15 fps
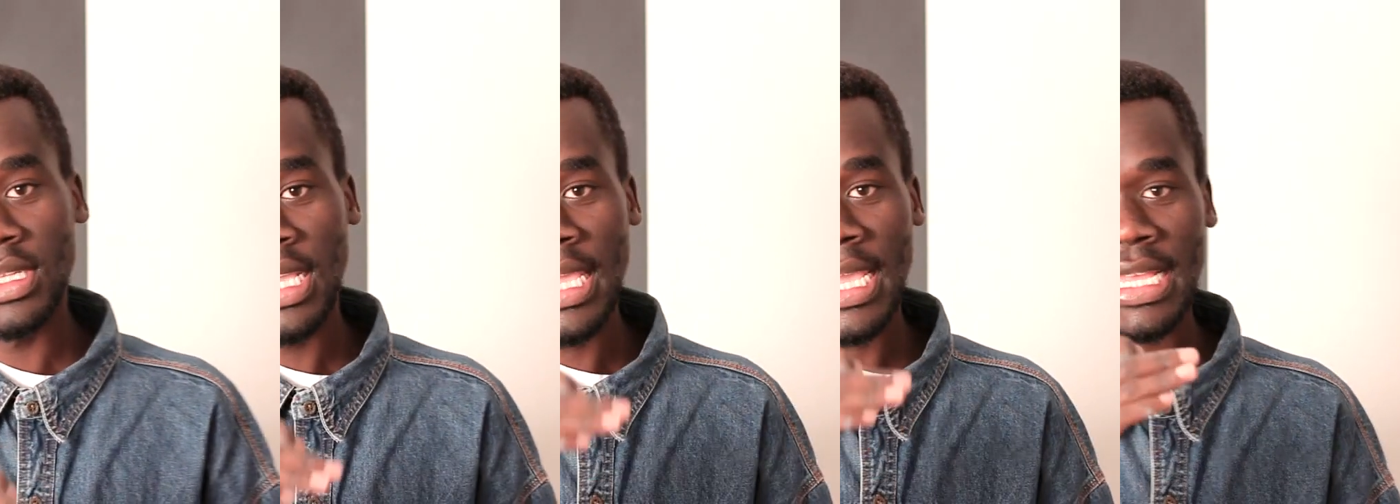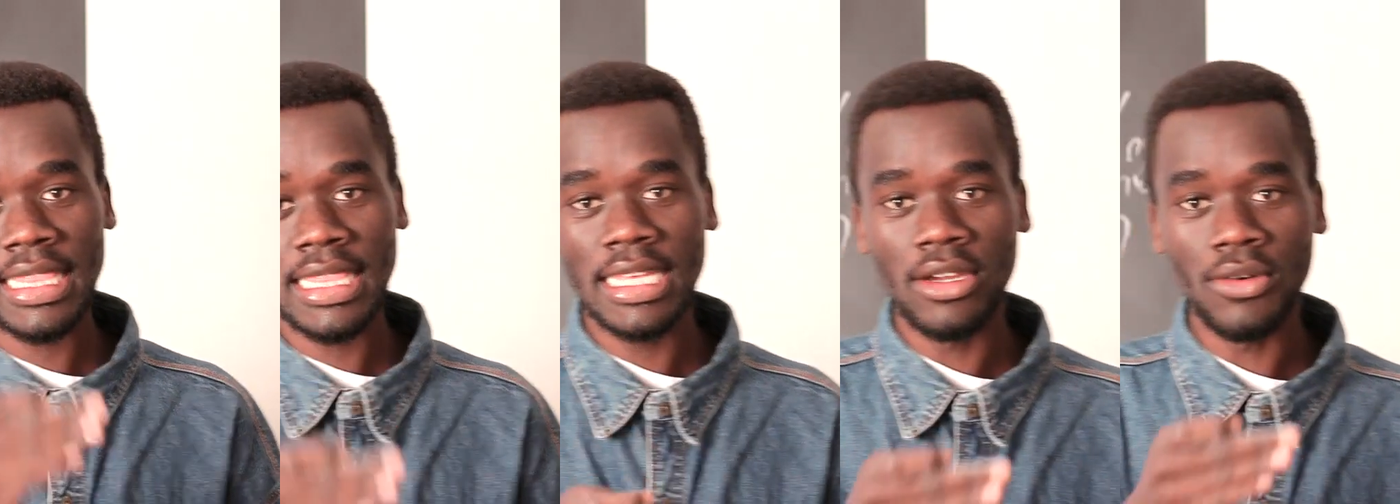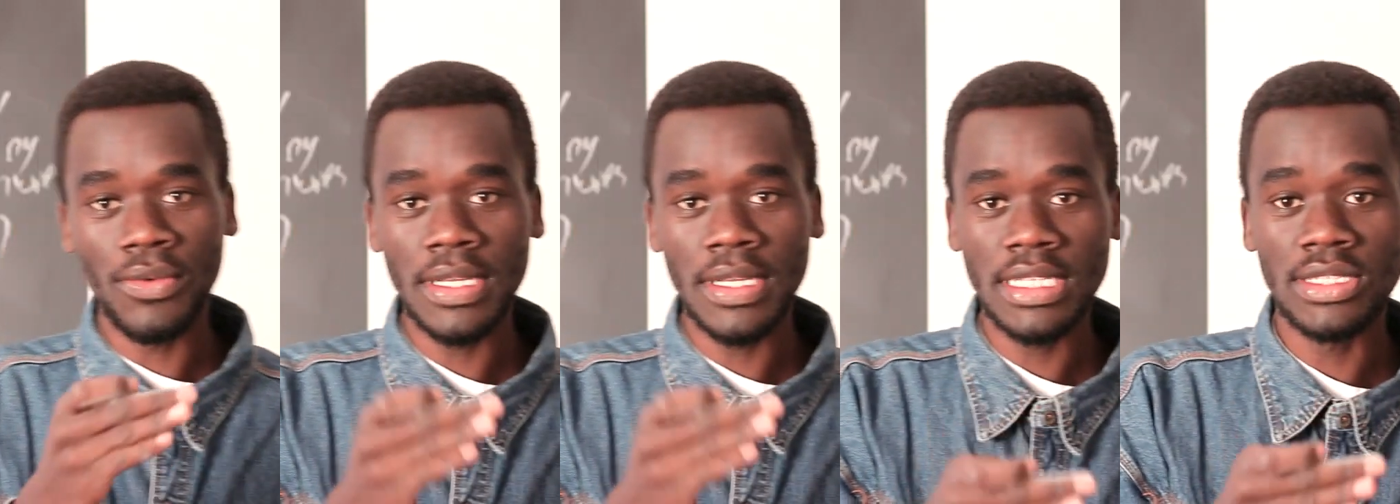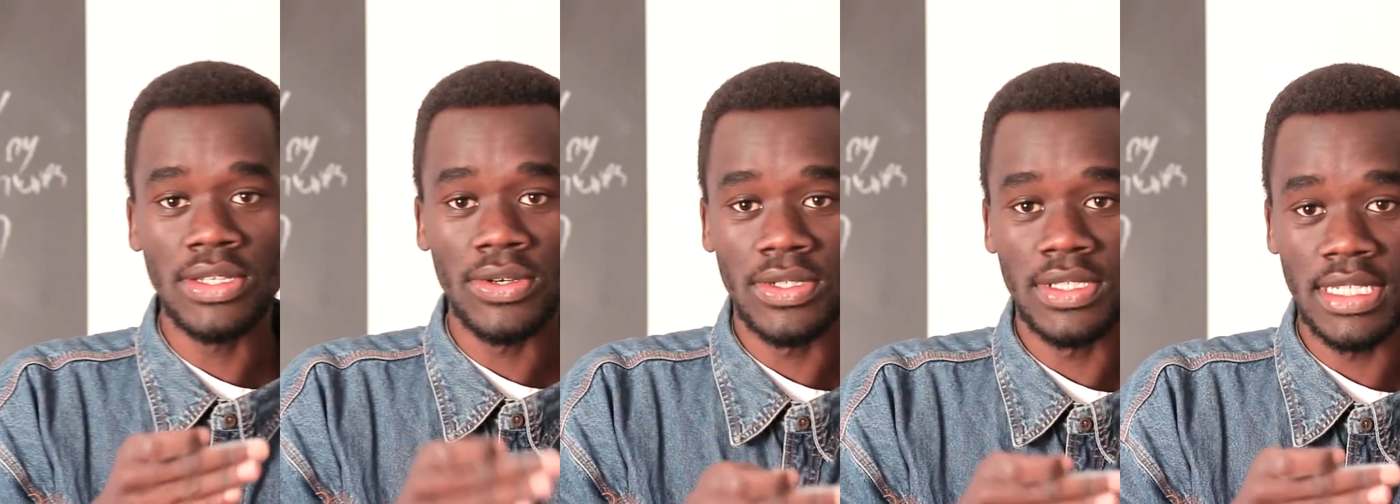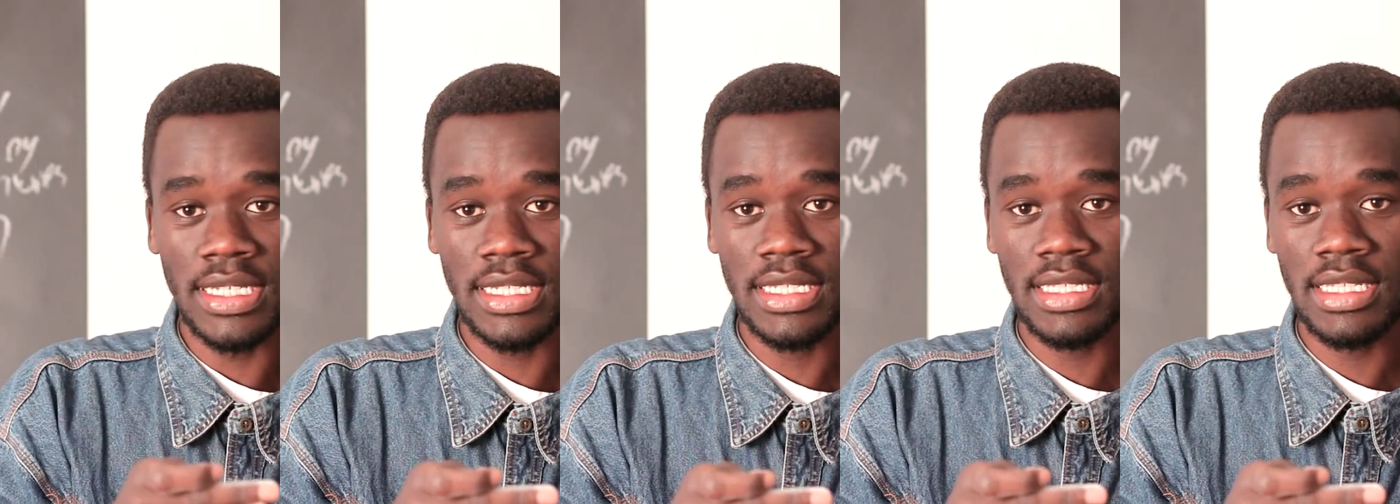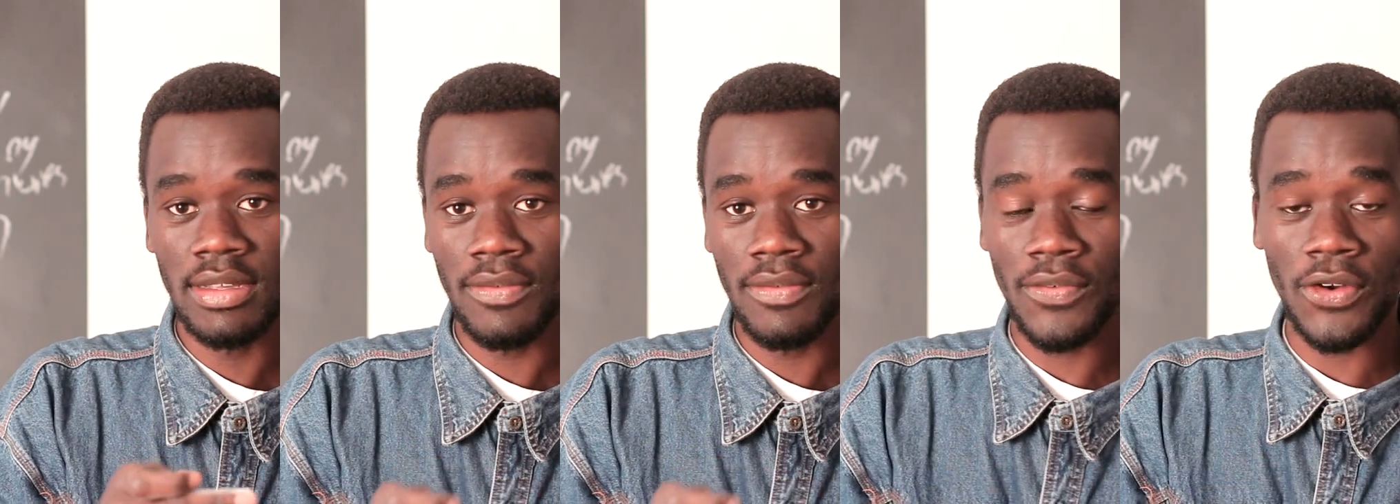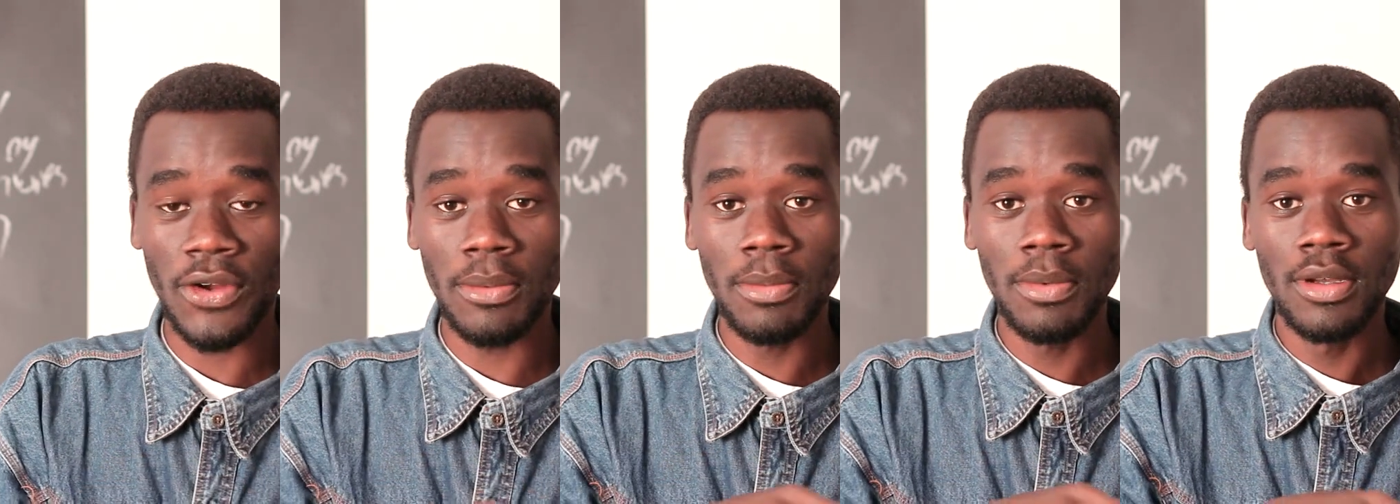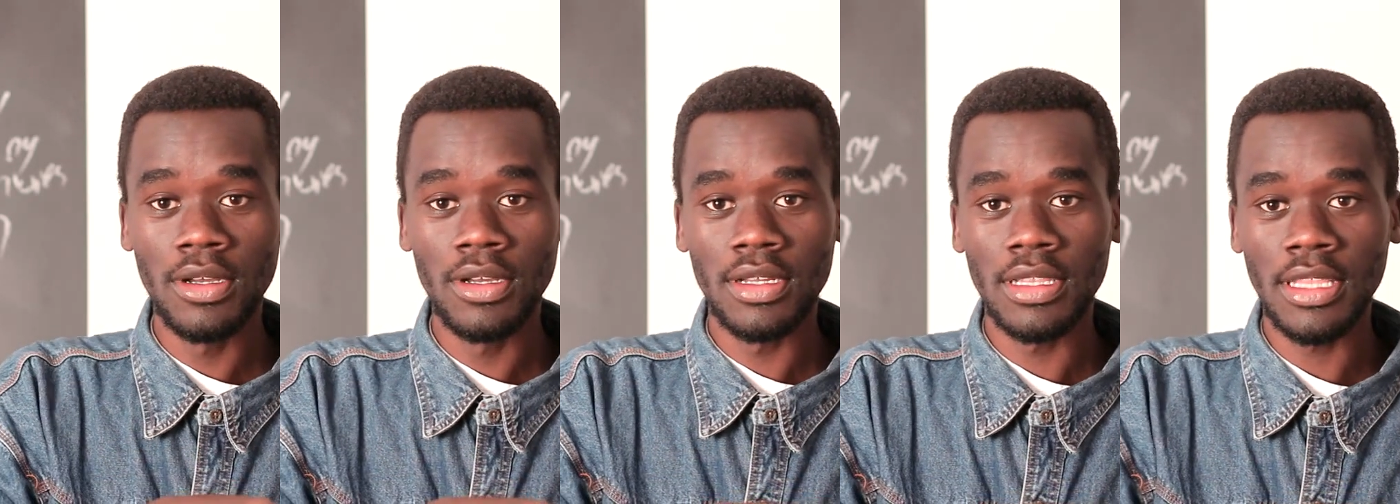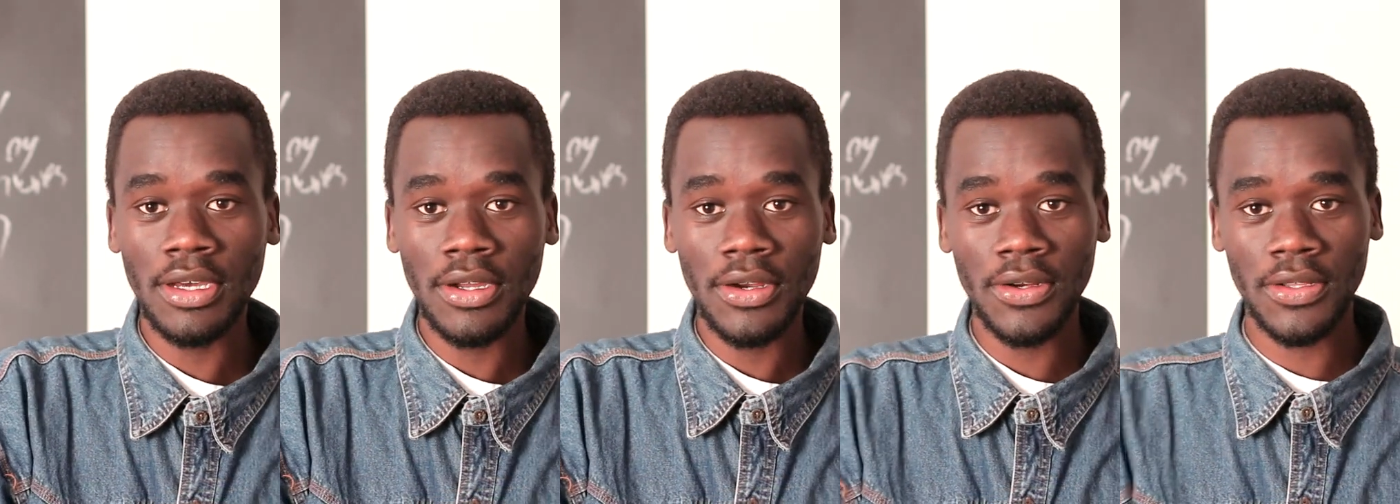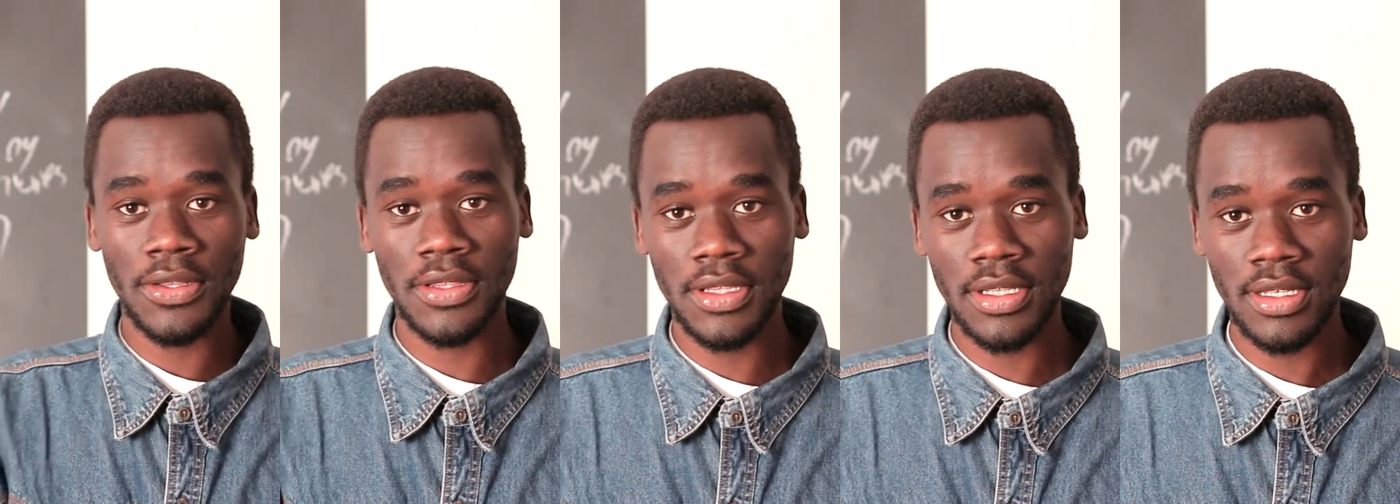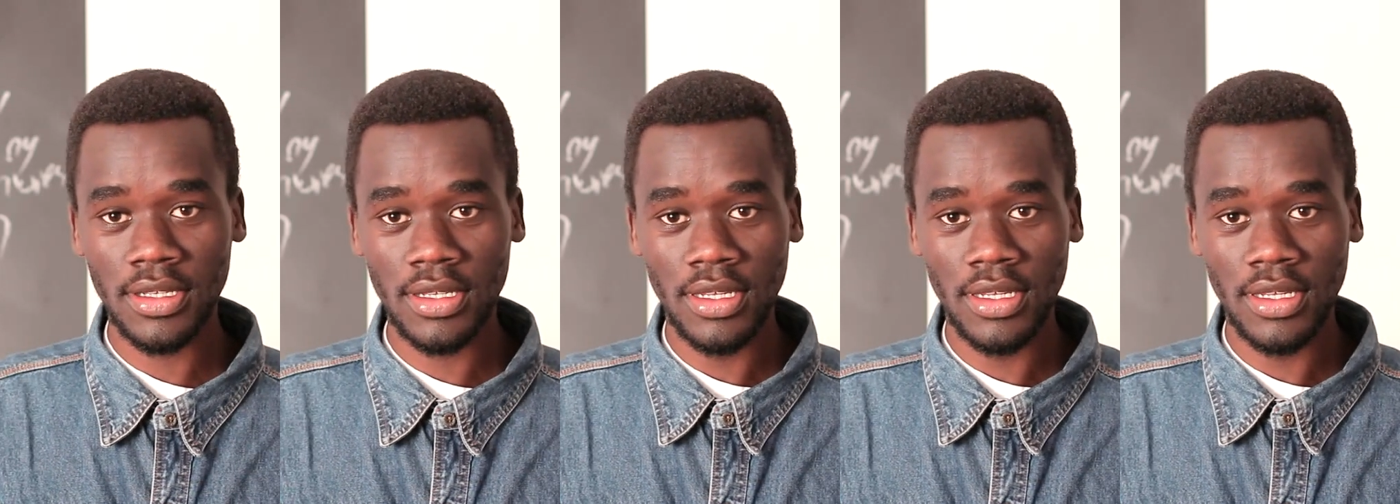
get their resources from the earth.